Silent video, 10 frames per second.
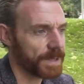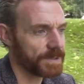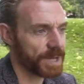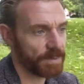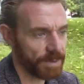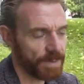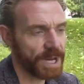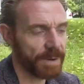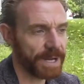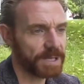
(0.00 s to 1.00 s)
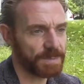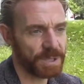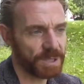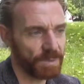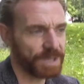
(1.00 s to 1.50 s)
some of them anyway,
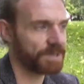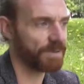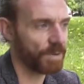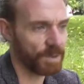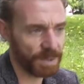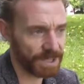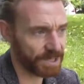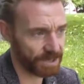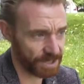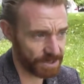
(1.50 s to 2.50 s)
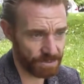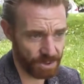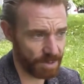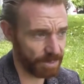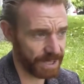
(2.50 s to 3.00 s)
especially the ones involved in the
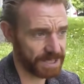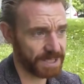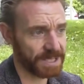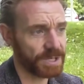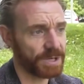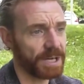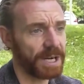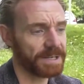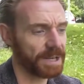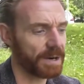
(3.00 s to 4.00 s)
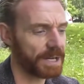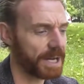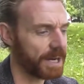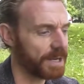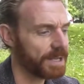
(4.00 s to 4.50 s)
military-industrial complex, et cetera, are, are,
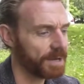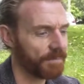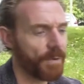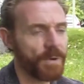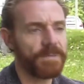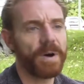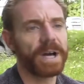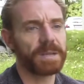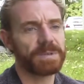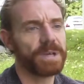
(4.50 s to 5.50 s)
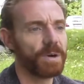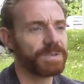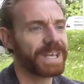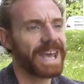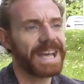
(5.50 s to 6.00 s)
are fortifying
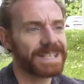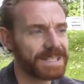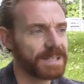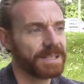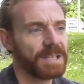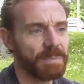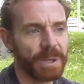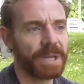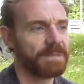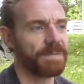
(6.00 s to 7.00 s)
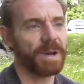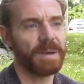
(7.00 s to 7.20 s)
themselves against the ability for